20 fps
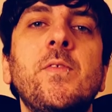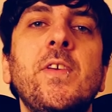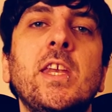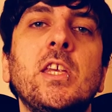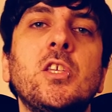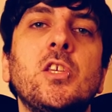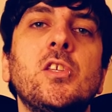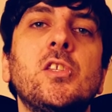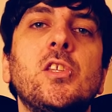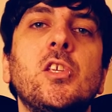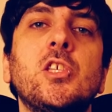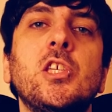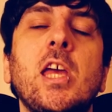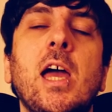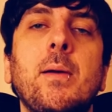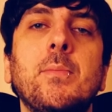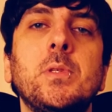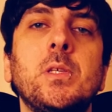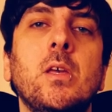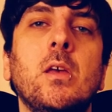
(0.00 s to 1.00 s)
finishes the
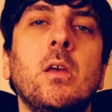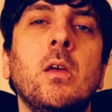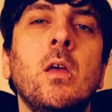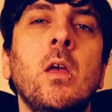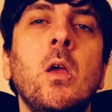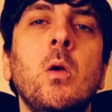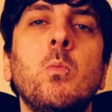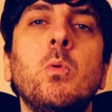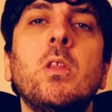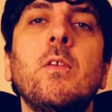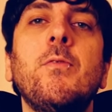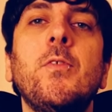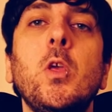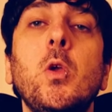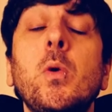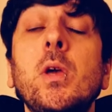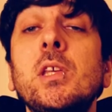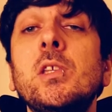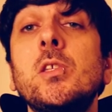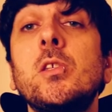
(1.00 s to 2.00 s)
chapter with a
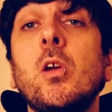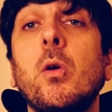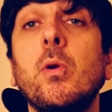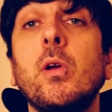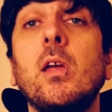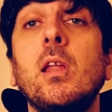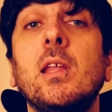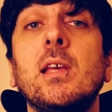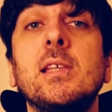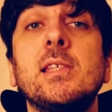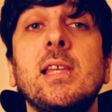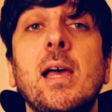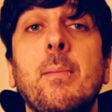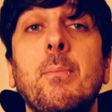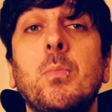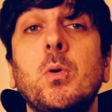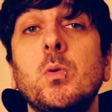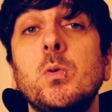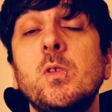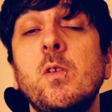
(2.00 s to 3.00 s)
few historical
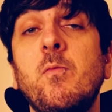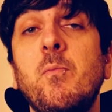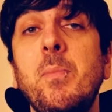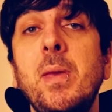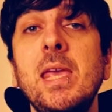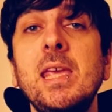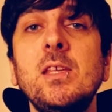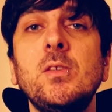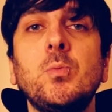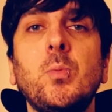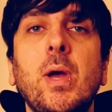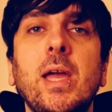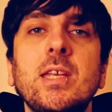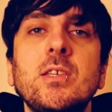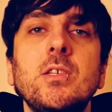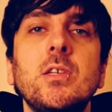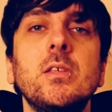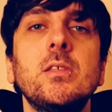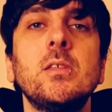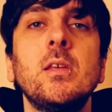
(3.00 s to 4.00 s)
examples of piece
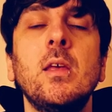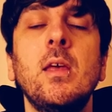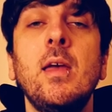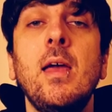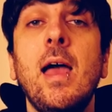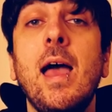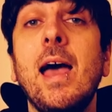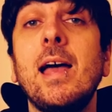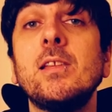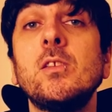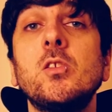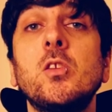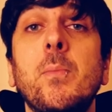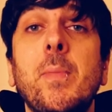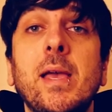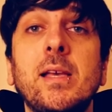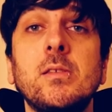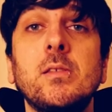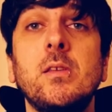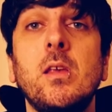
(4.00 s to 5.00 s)
wages and some
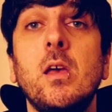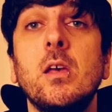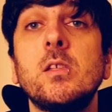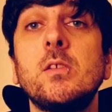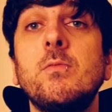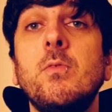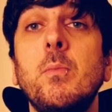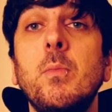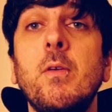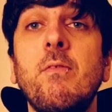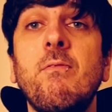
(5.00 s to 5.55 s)
excerpts from the